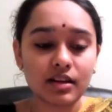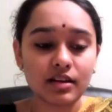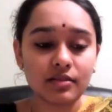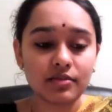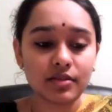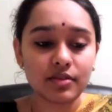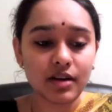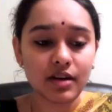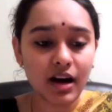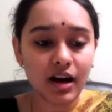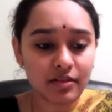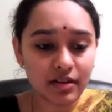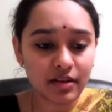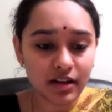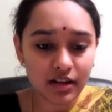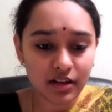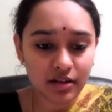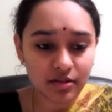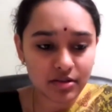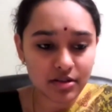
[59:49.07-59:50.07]
If you have
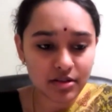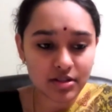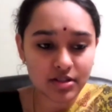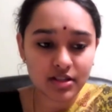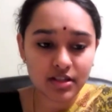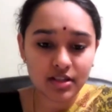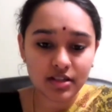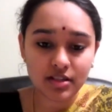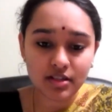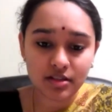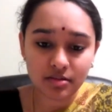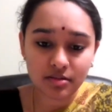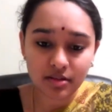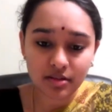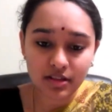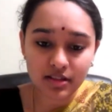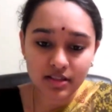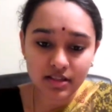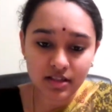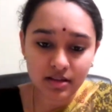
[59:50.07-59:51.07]
any questions, you
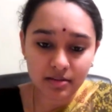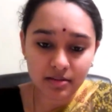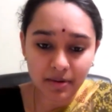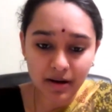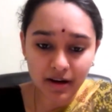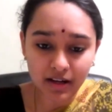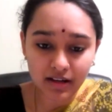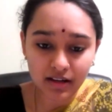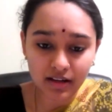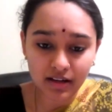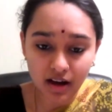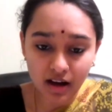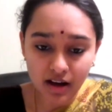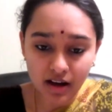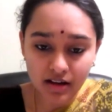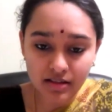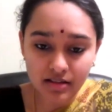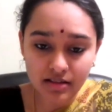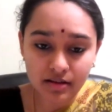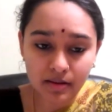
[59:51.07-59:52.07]
can stay back and
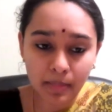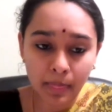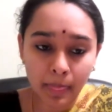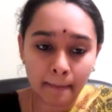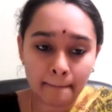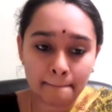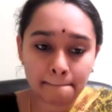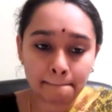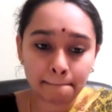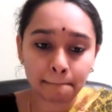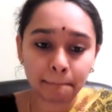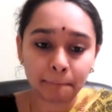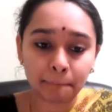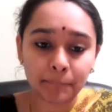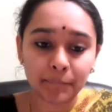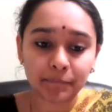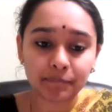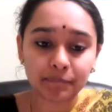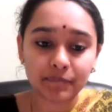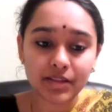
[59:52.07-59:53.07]
ask.
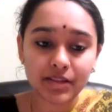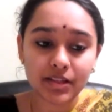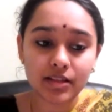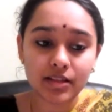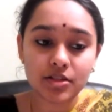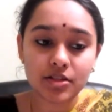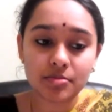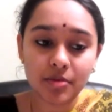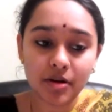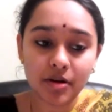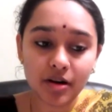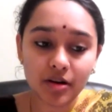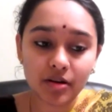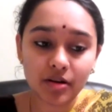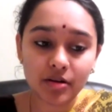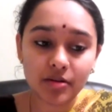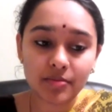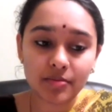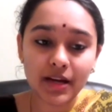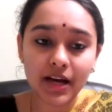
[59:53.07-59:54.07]

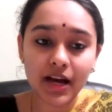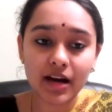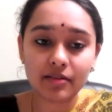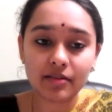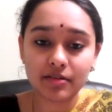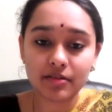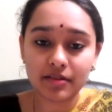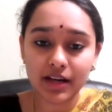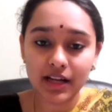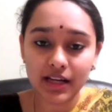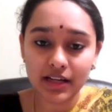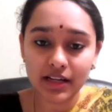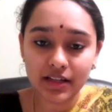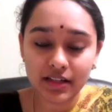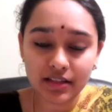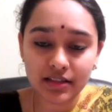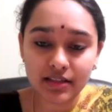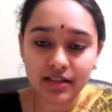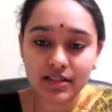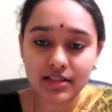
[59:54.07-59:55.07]
Tomorrow we have a
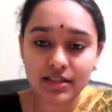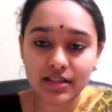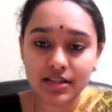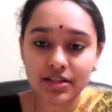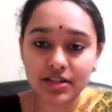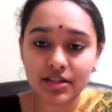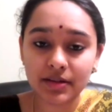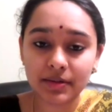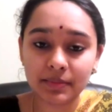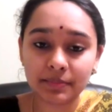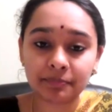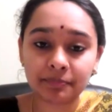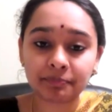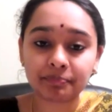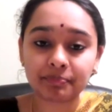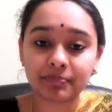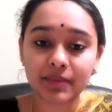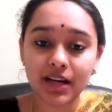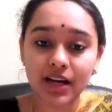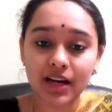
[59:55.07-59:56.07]
valedictory session,
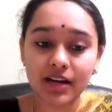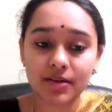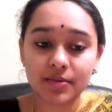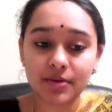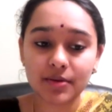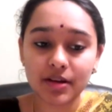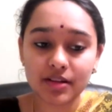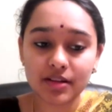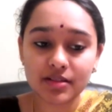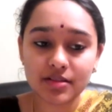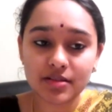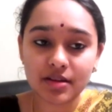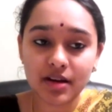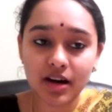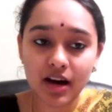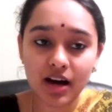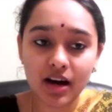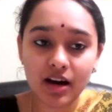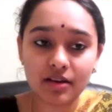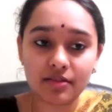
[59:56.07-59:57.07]
and we also
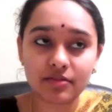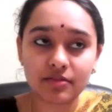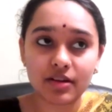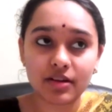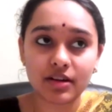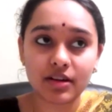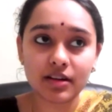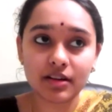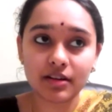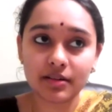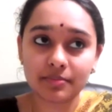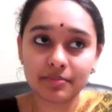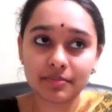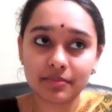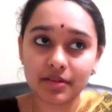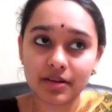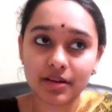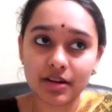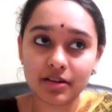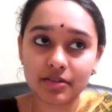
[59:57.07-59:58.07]
have
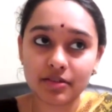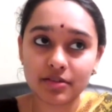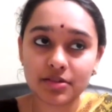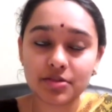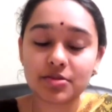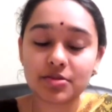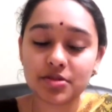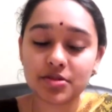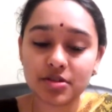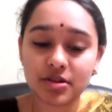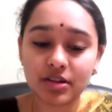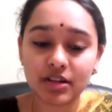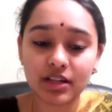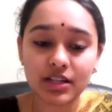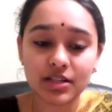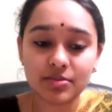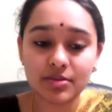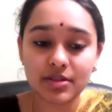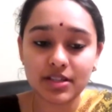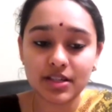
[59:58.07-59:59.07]
2
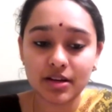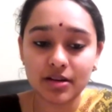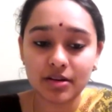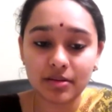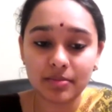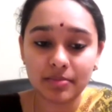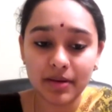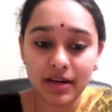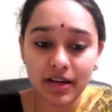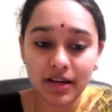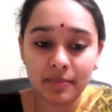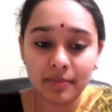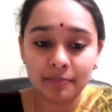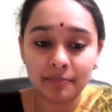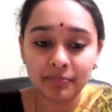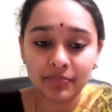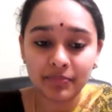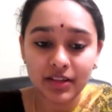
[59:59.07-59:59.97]
shlokas which I will be